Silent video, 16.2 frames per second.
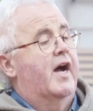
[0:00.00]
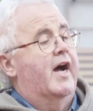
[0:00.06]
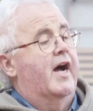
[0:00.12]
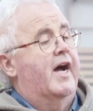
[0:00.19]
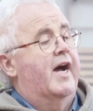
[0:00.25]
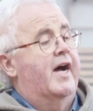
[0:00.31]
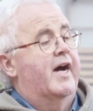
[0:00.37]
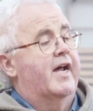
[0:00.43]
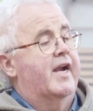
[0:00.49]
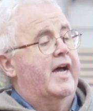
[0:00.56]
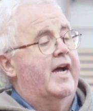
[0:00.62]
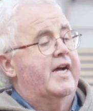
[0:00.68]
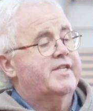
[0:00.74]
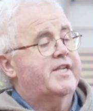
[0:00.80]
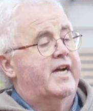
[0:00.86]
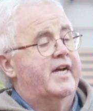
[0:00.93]

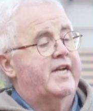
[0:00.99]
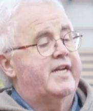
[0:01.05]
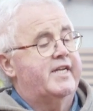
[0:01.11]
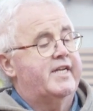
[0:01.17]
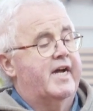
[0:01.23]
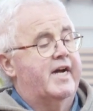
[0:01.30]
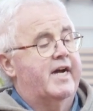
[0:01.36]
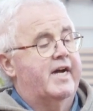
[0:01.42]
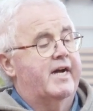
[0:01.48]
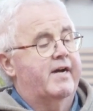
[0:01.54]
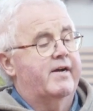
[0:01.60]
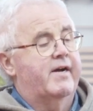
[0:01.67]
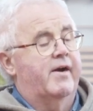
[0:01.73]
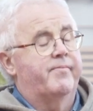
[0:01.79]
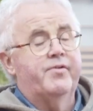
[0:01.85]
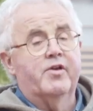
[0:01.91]
Has a
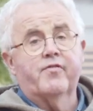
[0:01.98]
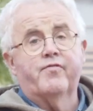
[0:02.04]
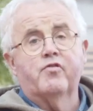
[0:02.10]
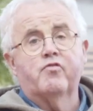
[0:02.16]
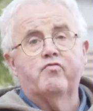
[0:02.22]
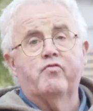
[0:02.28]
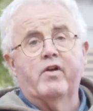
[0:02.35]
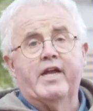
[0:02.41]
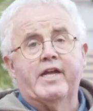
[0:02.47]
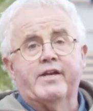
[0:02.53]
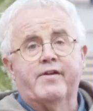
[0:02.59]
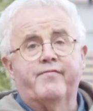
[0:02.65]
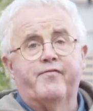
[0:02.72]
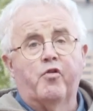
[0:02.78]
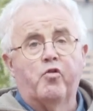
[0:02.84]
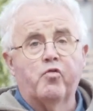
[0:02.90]
beautiful red
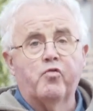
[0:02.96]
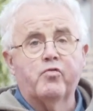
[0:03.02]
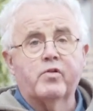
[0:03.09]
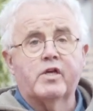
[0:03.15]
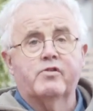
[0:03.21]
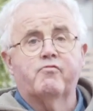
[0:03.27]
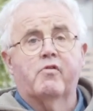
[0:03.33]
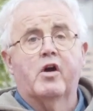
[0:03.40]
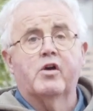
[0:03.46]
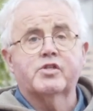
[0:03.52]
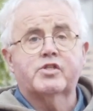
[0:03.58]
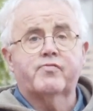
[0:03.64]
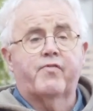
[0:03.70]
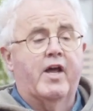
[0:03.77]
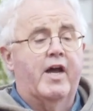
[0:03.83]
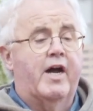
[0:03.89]
full rose
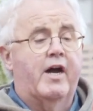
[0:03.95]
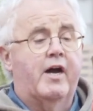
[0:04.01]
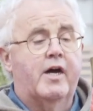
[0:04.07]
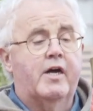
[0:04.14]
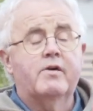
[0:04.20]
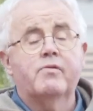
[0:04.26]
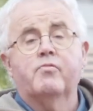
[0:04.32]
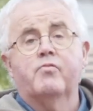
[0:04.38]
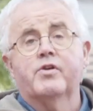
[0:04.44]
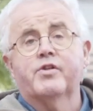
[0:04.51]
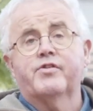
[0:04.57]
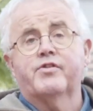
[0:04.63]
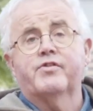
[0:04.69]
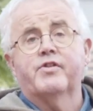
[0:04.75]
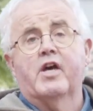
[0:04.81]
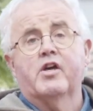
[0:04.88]
flower with
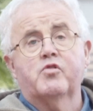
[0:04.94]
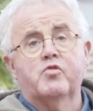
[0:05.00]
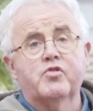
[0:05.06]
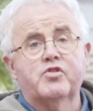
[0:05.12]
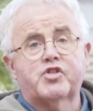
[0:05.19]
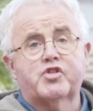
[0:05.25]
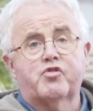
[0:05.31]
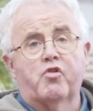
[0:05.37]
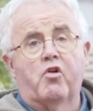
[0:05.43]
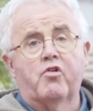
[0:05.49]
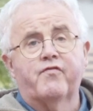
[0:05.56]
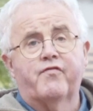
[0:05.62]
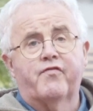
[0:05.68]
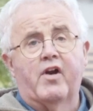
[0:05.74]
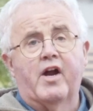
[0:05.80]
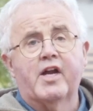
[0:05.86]
a good strong
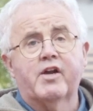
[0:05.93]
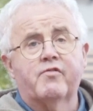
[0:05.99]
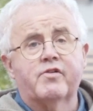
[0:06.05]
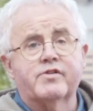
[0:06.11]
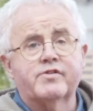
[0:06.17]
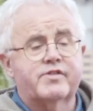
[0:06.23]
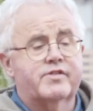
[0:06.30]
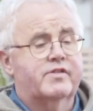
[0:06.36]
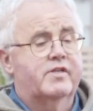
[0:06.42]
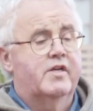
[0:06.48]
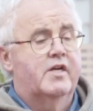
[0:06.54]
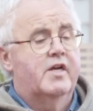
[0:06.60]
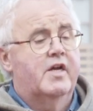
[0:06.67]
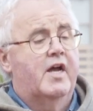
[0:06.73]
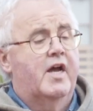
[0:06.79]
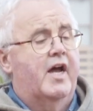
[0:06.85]
fragrance,
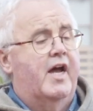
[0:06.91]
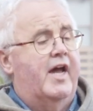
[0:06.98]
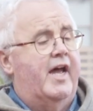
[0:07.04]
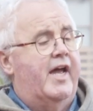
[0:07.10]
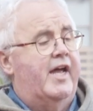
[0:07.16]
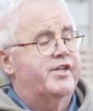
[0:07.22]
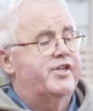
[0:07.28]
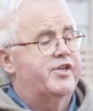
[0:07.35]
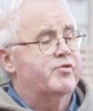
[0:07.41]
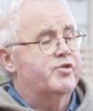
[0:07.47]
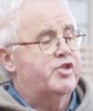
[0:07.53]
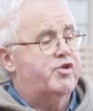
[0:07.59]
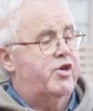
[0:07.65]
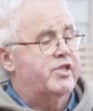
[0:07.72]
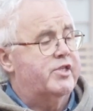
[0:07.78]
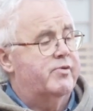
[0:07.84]
and you would
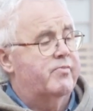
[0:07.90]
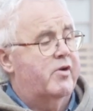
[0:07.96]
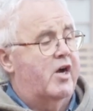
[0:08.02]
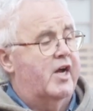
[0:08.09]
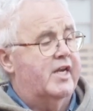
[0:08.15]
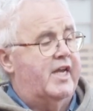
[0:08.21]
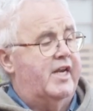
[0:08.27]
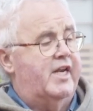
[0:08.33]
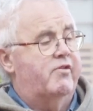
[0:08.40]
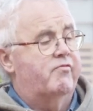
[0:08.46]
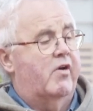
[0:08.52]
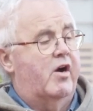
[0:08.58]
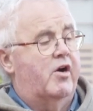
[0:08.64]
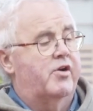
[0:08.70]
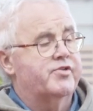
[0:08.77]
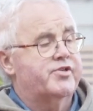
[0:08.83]
treat them like any
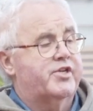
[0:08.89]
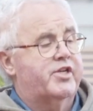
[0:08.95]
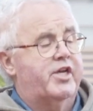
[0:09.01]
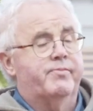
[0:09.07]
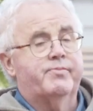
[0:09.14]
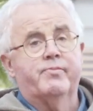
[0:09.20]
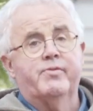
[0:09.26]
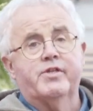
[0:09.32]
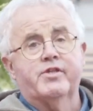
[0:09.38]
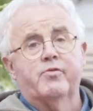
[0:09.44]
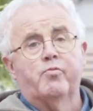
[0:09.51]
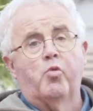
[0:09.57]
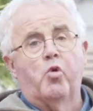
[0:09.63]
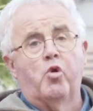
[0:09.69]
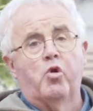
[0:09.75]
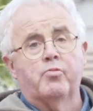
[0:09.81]
rose, keep them in the
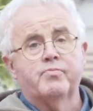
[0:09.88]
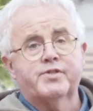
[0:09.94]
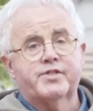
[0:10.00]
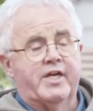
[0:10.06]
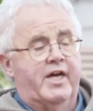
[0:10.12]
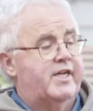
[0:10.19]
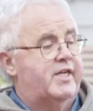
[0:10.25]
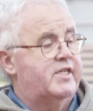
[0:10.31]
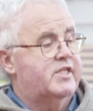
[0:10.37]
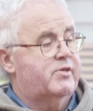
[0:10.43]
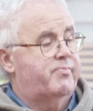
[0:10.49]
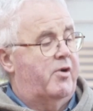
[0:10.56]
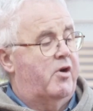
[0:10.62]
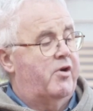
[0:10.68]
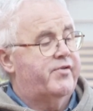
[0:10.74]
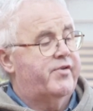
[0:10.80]
warm sunny
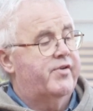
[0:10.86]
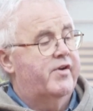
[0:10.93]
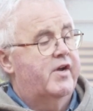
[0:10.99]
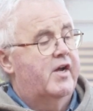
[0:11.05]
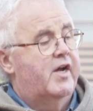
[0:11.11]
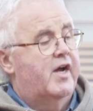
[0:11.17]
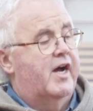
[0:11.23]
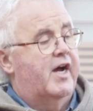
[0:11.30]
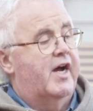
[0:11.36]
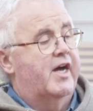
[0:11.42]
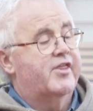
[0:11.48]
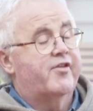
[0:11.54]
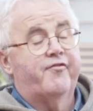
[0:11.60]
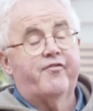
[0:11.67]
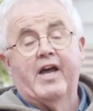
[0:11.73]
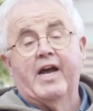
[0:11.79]
spot.
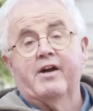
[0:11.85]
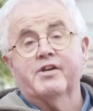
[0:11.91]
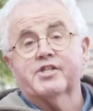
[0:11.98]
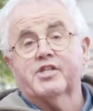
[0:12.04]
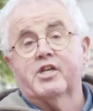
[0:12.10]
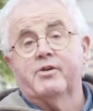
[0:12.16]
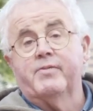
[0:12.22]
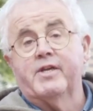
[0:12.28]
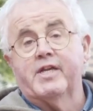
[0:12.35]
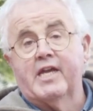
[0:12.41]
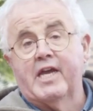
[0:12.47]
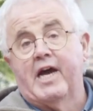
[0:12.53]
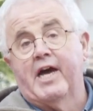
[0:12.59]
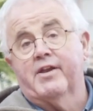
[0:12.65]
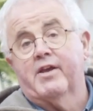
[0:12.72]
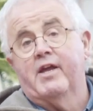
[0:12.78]
The flowers can be
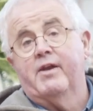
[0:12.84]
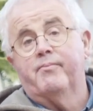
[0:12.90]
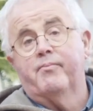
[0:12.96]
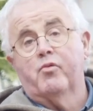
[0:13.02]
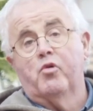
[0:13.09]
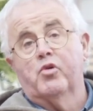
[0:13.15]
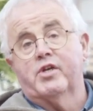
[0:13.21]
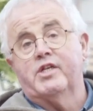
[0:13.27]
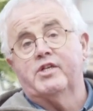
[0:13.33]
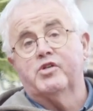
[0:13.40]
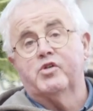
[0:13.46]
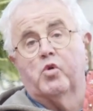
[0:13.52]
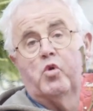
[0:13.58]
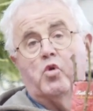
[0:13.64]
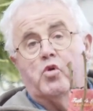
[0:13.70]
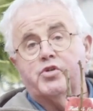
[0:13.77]
cut and brought
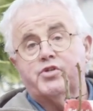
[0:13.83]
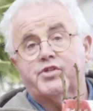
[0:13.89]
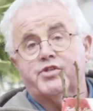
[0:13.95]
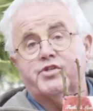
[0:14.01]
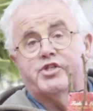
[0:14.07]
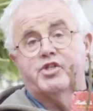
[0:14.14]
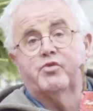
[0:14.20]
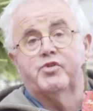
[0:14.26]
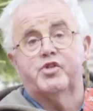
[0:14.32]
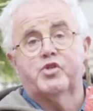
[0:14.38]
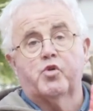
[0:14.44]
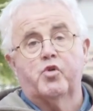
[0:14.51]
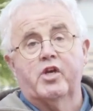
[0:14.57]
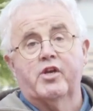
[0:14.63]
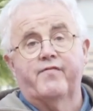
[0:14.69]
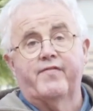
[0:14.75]
indoors to
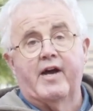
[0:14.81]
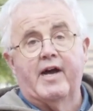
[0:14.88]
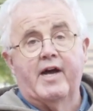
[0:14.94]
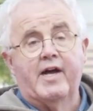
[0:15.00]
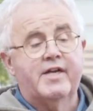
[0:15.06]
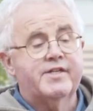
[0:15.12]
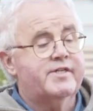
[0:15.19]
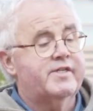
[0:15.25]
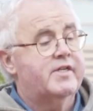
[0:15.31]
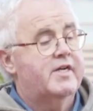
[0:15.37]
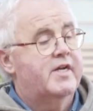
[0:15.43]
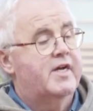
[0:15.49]
enjoy in a vase,